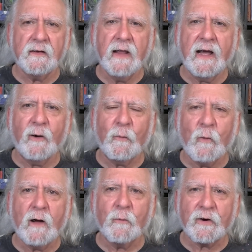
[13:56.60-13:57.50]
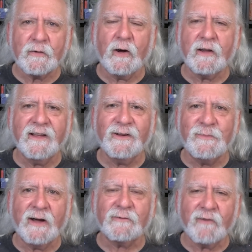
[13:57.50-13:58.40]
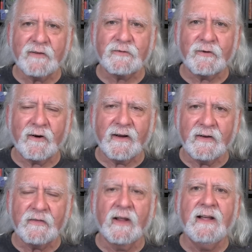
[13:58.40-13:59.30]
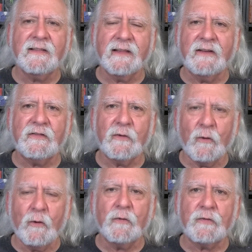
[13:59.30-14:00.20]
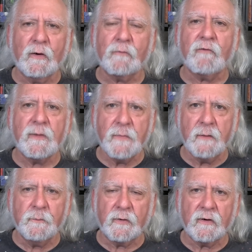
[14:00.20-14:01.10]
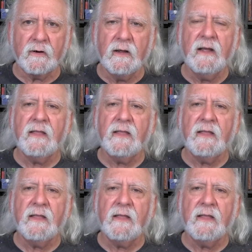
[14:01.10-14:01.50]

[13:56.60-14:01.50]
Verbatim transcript: Now, while we're talking about retrogrades, let's also remember